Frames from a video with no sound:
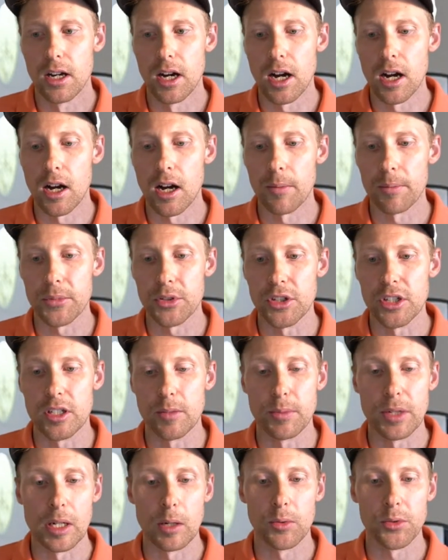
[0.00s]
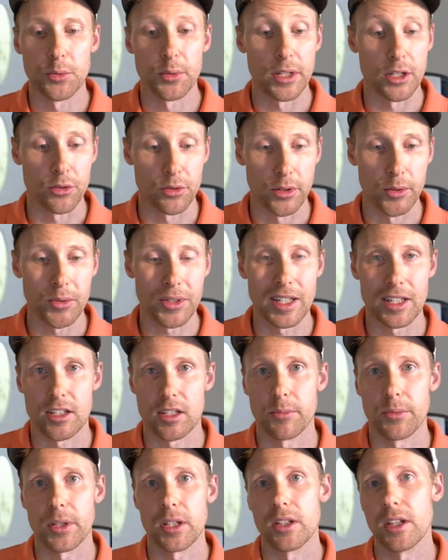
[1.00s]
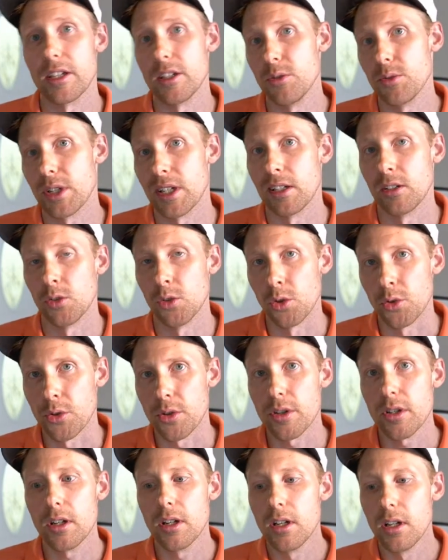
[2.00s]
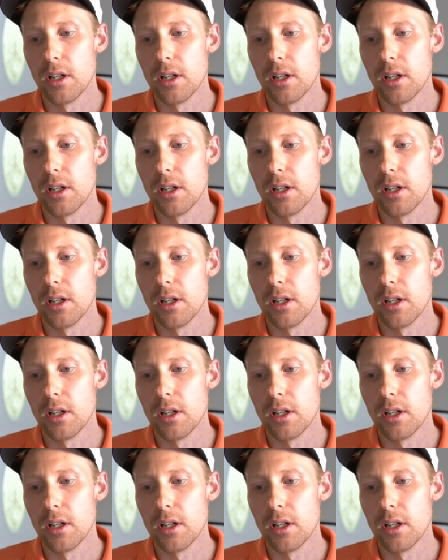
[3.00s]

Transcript: You need to be able to recruit. That's something that you can learn.